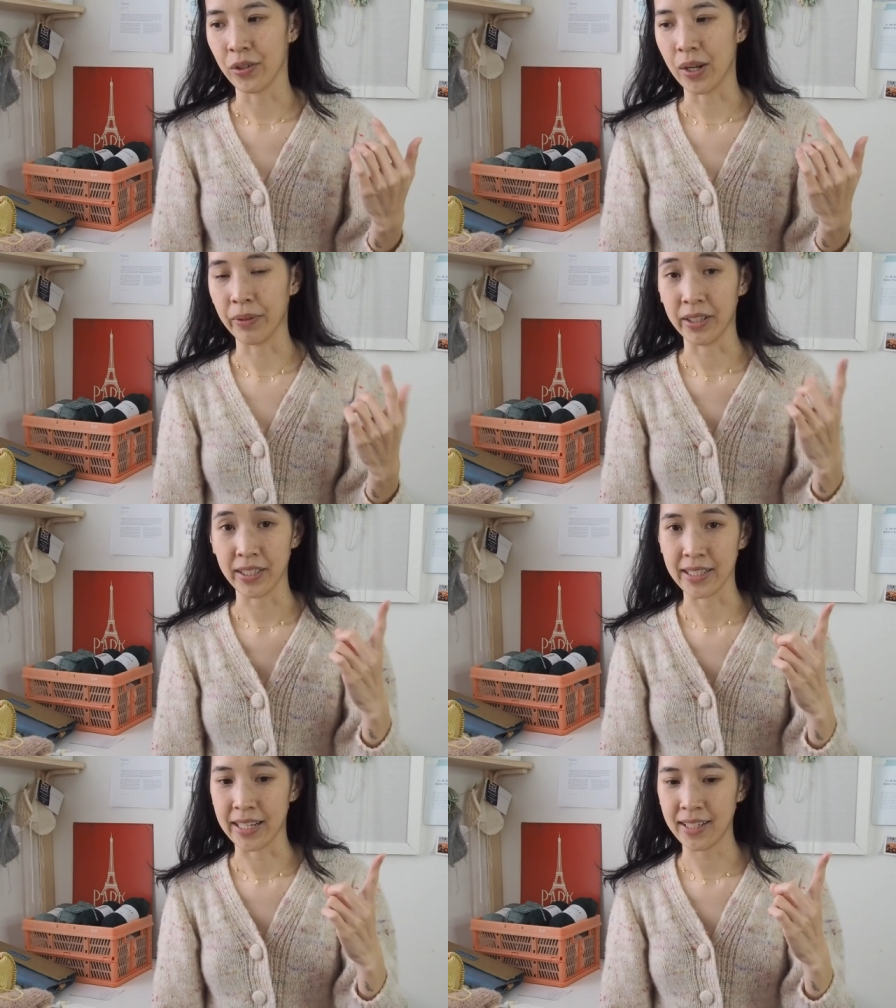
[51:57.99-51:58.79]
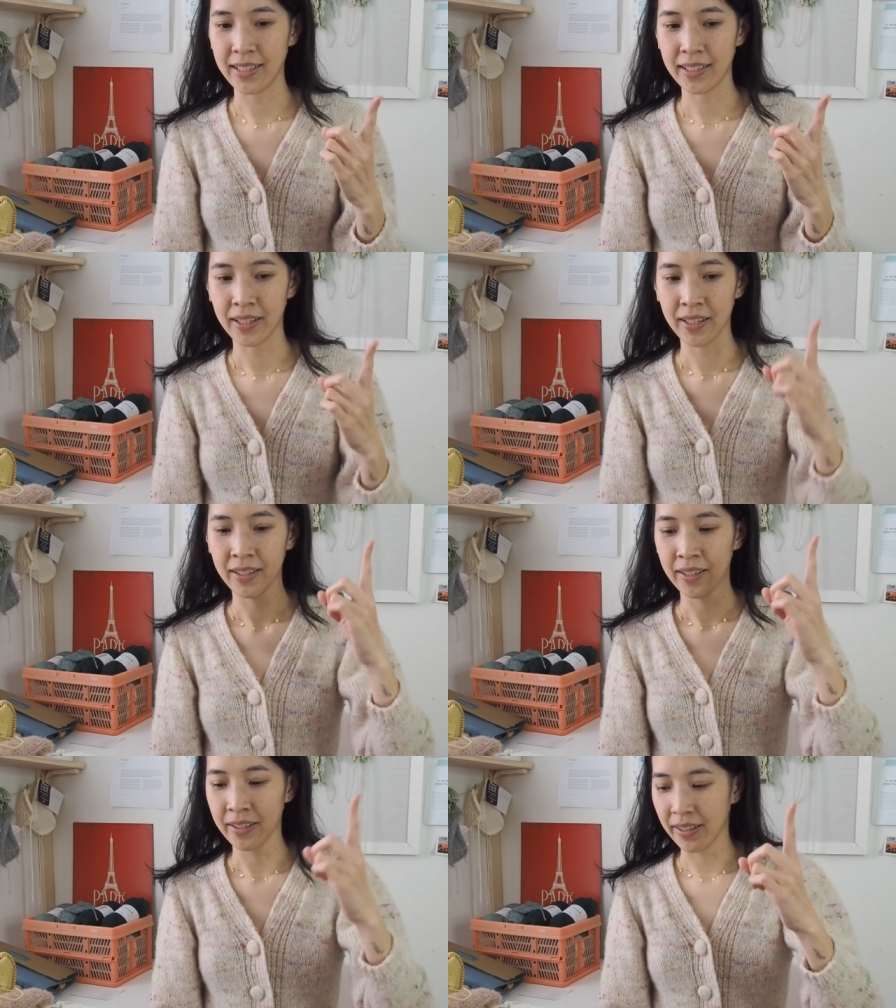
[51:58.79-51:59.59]
I'm gonna sneeze.
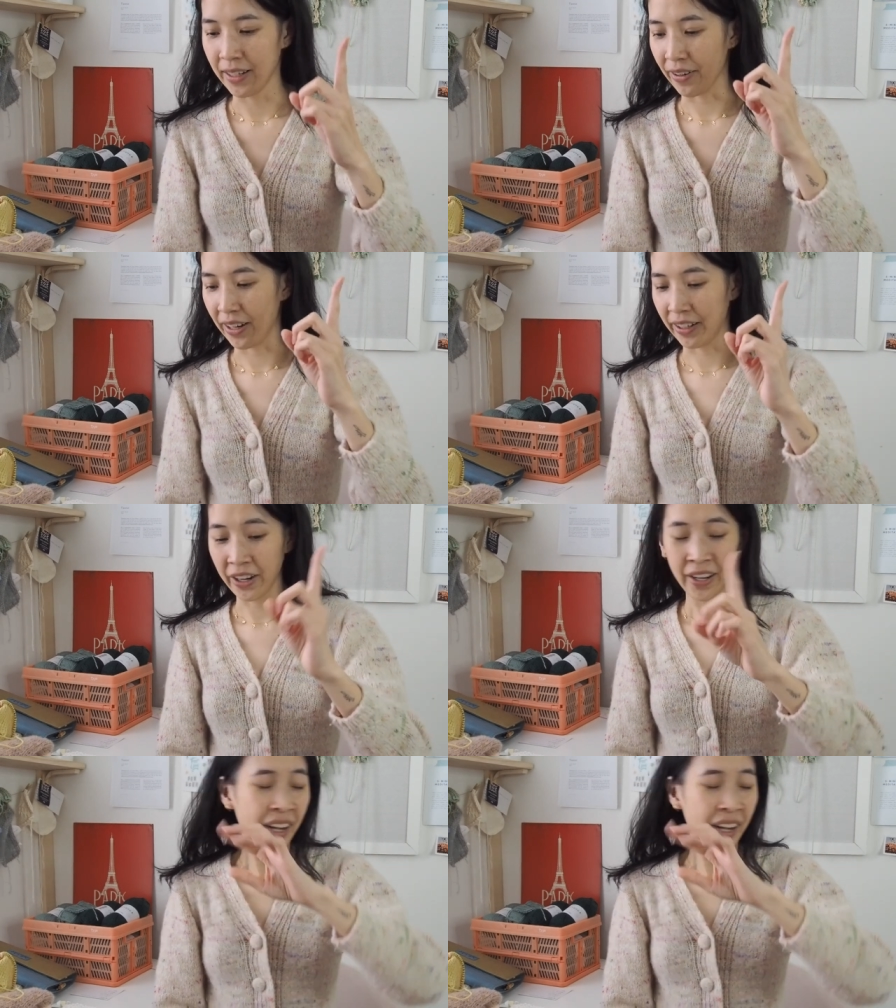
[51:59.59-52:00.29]
Here I go.